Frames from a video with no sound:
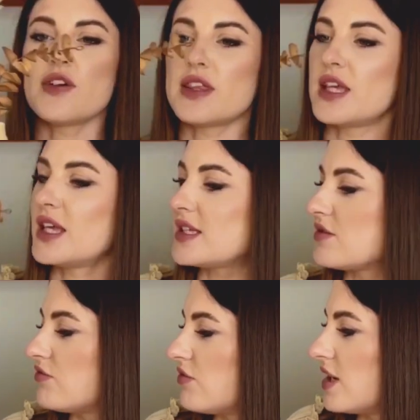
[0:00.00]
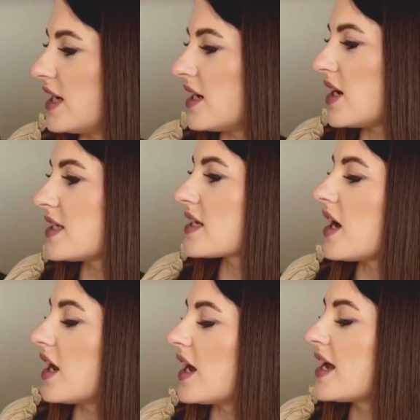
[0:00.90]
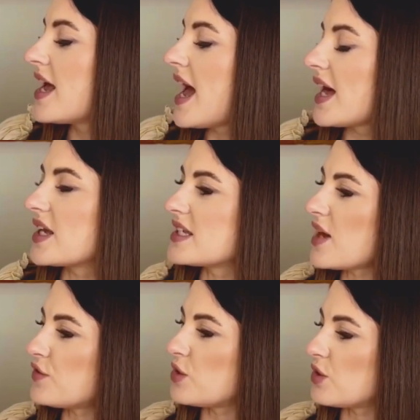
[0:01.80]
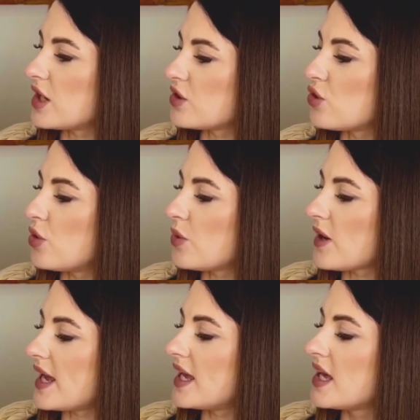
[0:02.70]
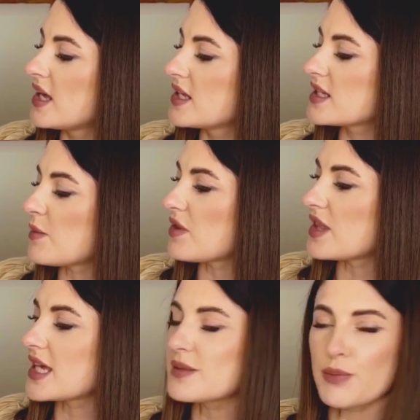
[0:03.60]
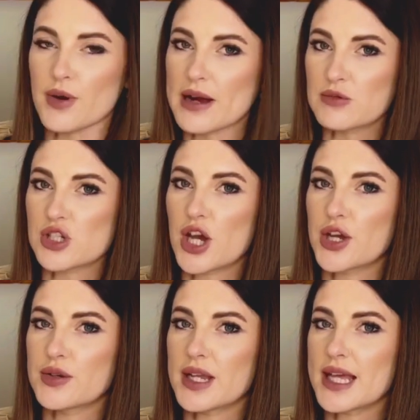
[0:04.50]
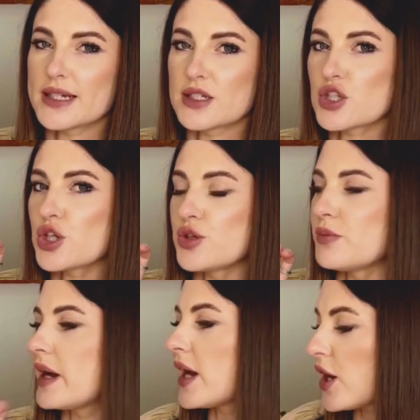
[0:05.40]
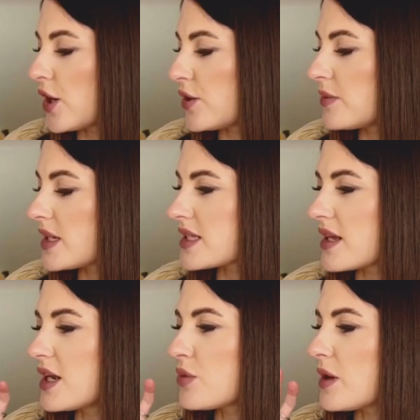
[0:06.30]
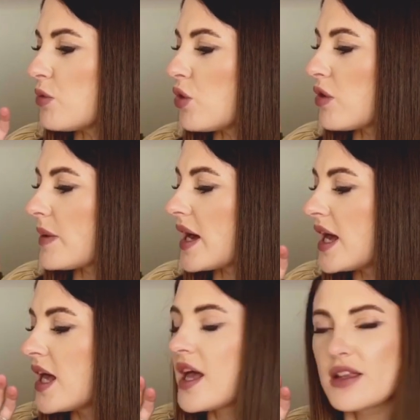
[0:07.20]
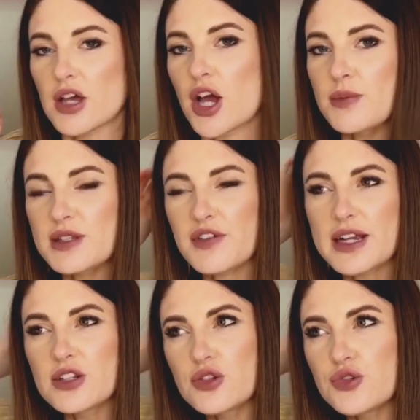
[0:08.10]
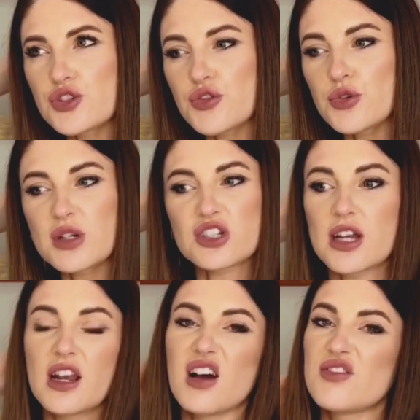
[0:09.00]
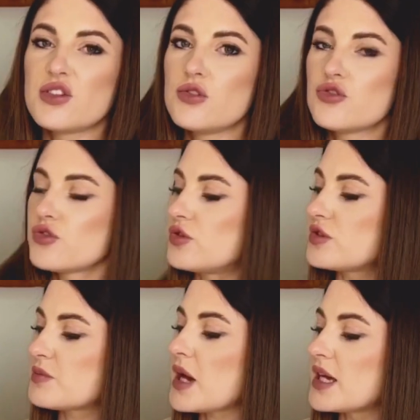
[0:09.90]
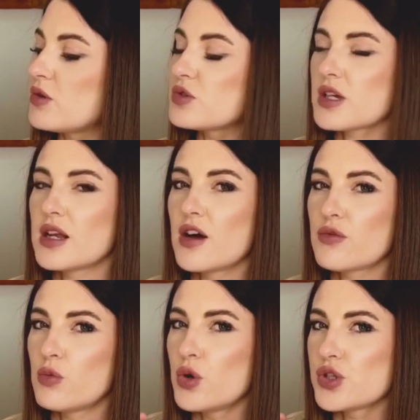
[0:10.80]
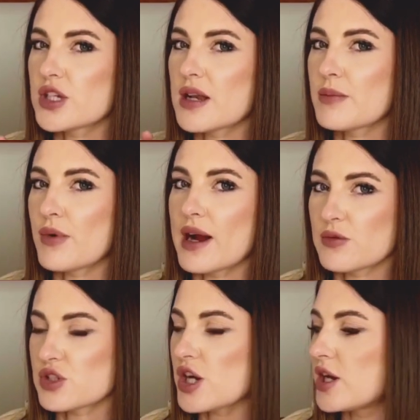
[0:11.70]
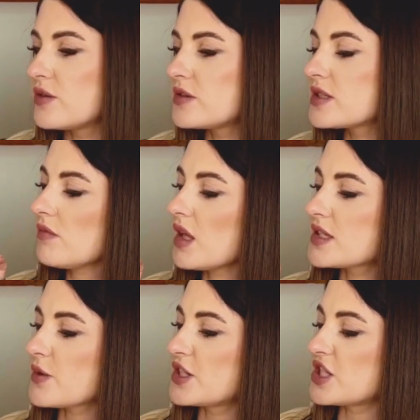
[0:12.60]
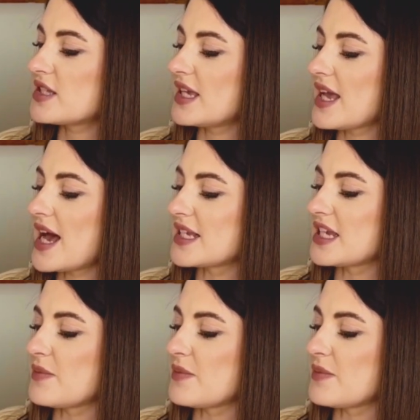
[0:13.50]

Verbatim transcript: I think it's a really nice colour and I definitely want to incorporate some of this brown tone into my home. It's a little bit warmer. The home is very neutral, which I love neutrals, but I also love wood and brown tones. So I just think adding a